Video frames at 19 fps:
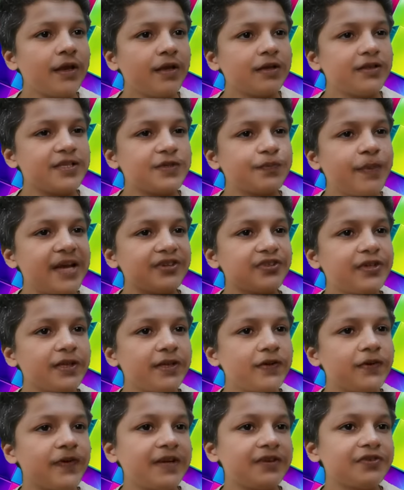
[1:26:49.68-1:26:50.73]
The
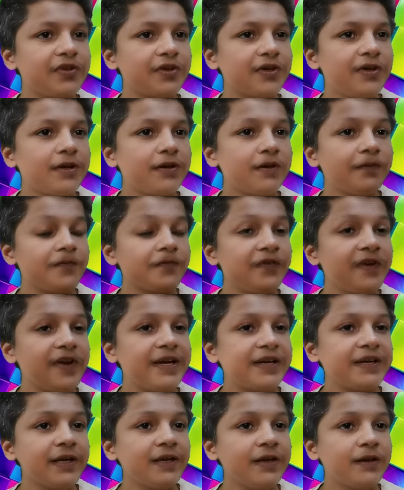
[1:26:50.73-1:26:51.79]
special effects are
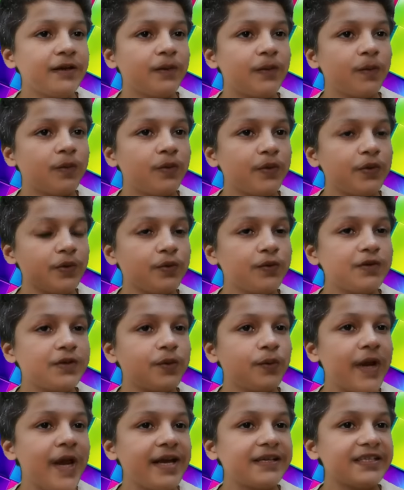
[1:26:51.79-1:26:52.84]
very used
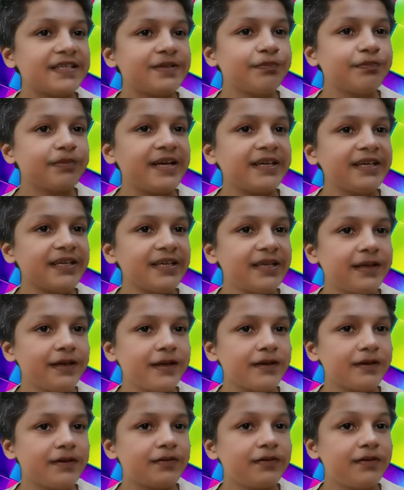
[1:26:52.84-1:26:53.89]
very sparingly
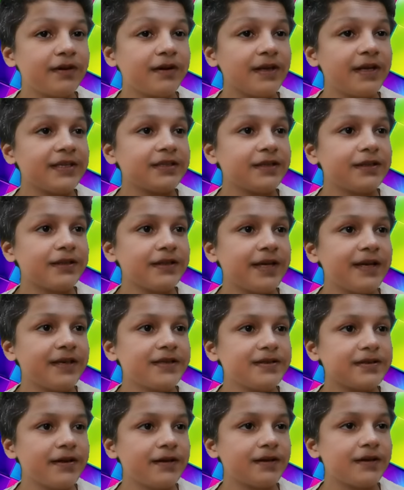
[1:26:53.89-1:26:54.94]
for little
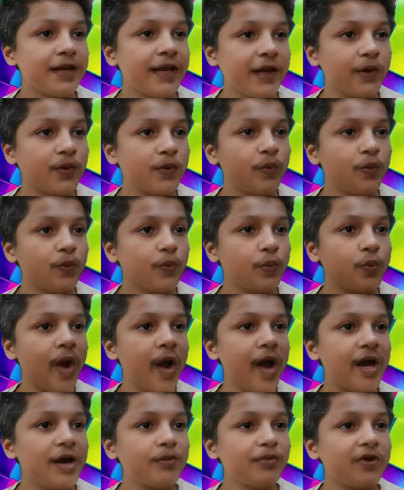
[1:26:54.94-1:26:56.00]
things like a
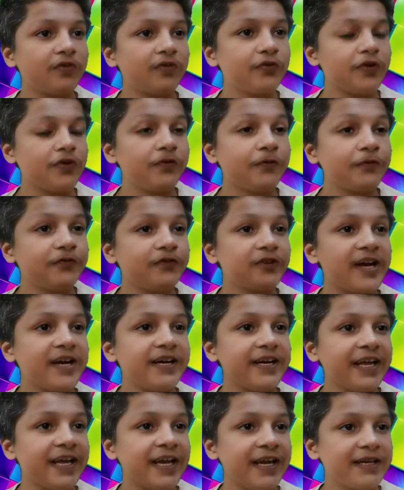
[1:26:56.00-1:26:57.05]
worm of
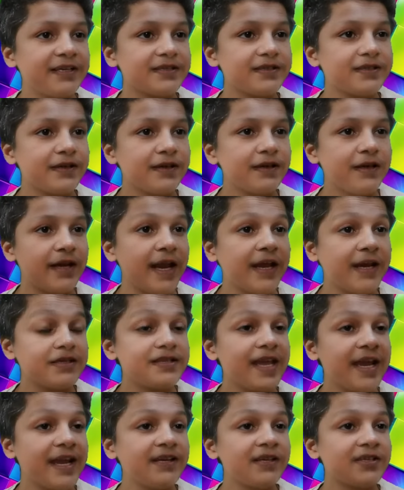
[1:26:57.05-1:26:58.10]
fire ants and a
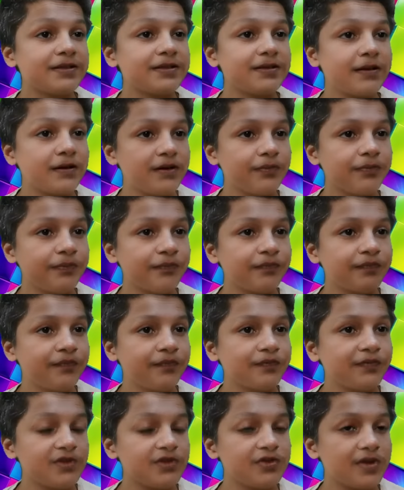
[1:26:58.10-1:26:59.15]
saint star.
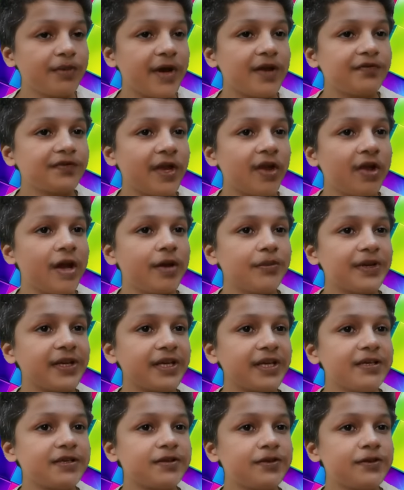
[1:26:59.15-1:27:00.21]
So some of the comedy
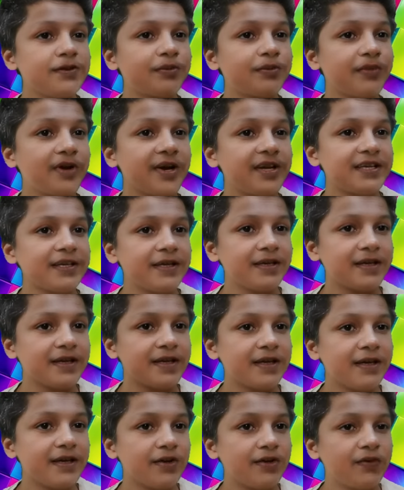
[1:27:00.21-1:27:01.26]
is too modern
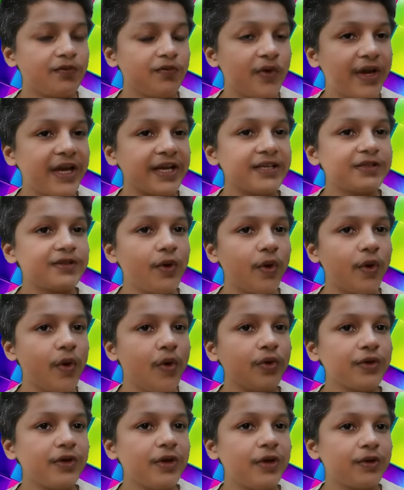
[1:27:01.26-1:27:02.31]
for its
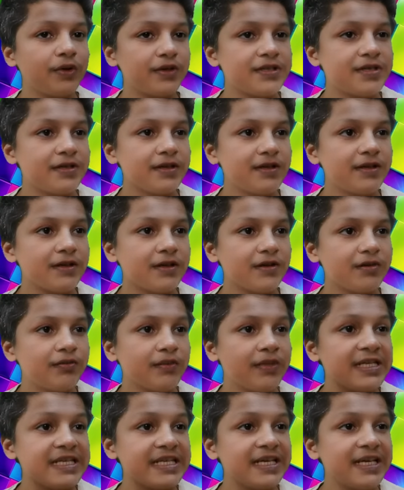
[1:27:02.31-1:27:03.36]
own good, but